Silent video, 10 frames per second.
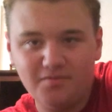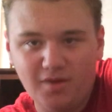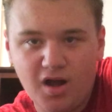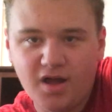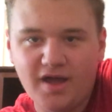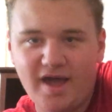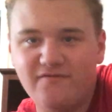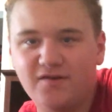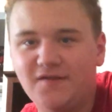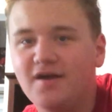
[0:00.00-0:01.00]
manga I have
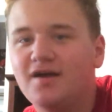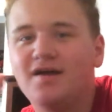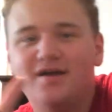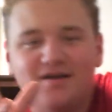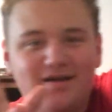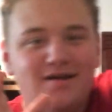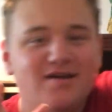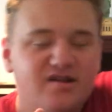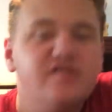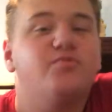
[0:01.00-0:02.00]
right there.
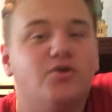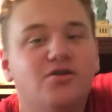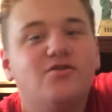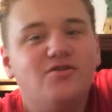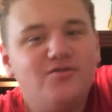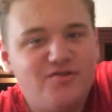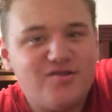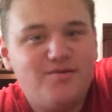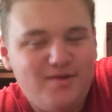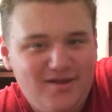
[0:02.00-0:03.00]
Spoiler alert, there's
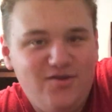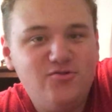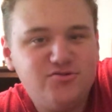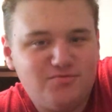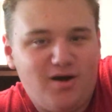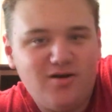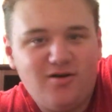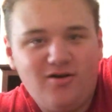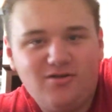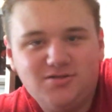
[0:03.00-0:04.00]
going to be a huge manga
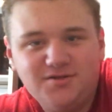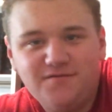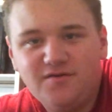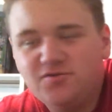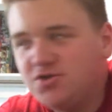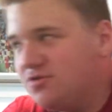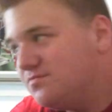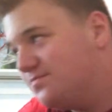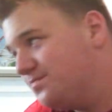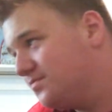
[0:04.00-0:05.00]
haul in the future.
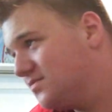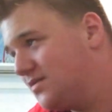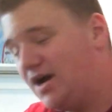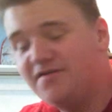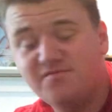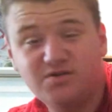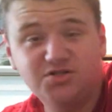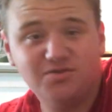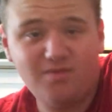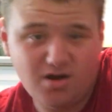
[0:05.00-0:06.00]
I have a
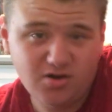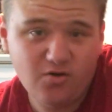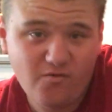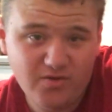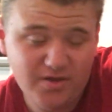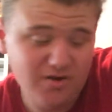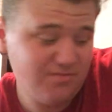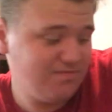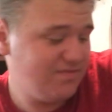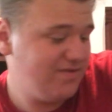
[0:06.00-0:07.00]
bunch of manga over there
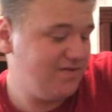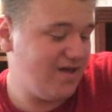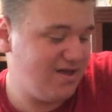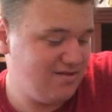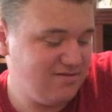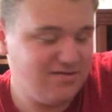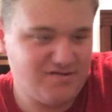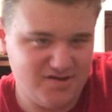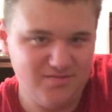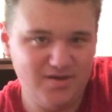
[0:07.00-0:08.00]
that is
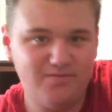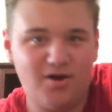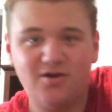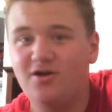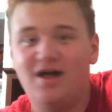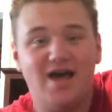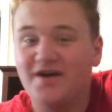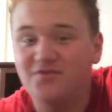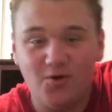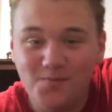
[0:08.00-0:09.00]
going to be a manga haul. I
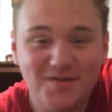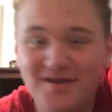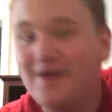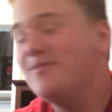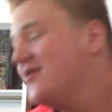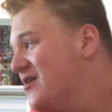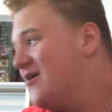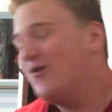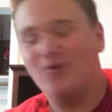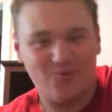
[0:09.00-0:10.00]
haven't opened it up
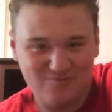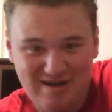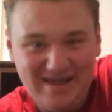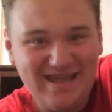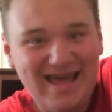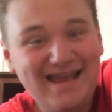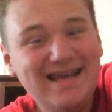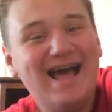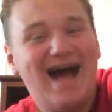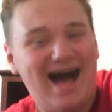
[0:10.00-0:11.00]
or read it
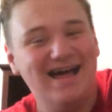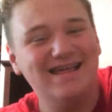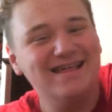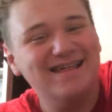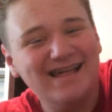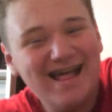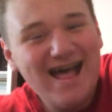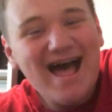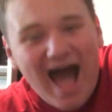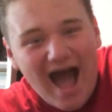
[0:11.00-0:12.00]
yet.
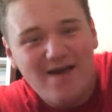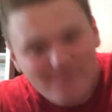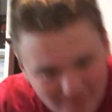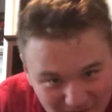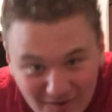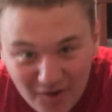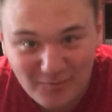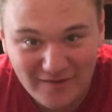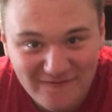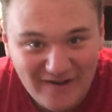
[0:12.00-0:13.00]
I'm on
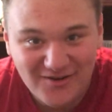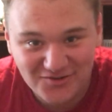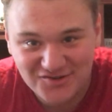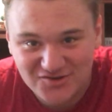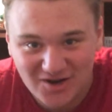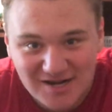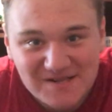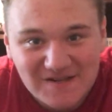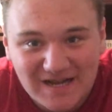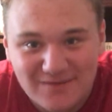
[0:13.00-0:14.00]
my final straw.
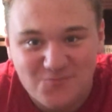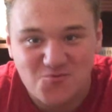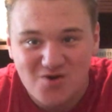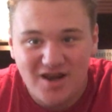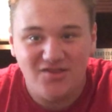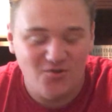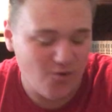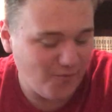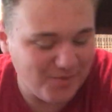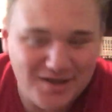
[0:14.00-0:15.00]
I'm ready to
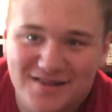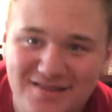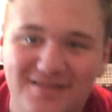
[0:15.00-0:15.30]
open it.